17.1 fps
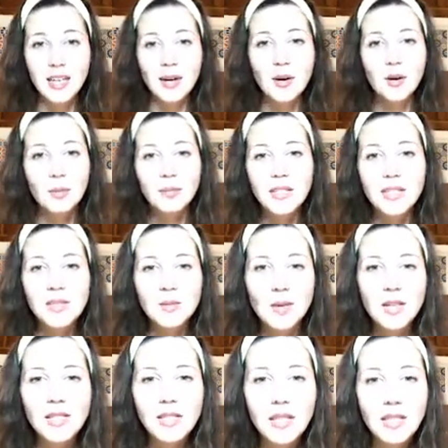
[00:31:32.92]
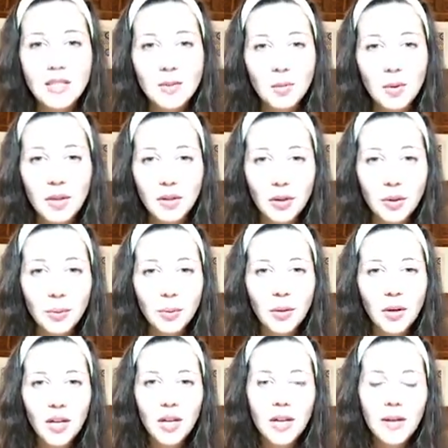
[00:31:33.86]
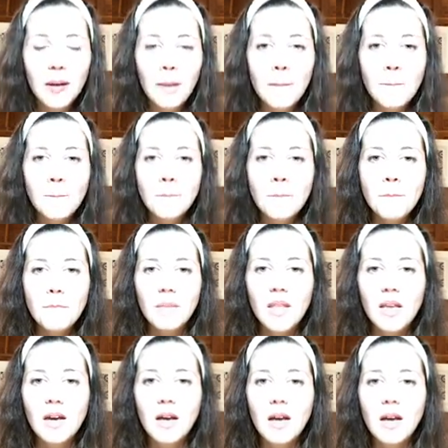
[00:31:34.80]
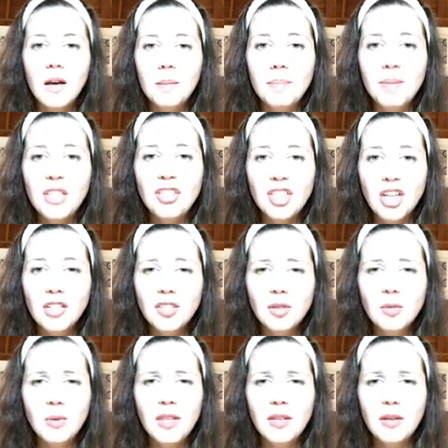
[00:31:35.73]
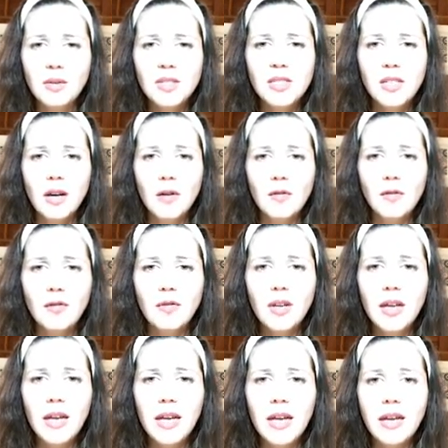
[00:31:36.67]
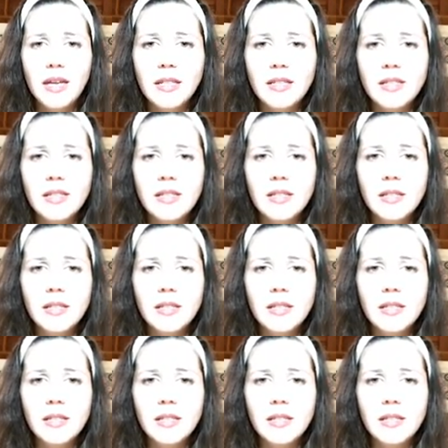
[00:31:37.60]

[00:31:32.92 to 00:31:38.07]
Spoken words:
I hope this resonates with you. Be gentle with yourself and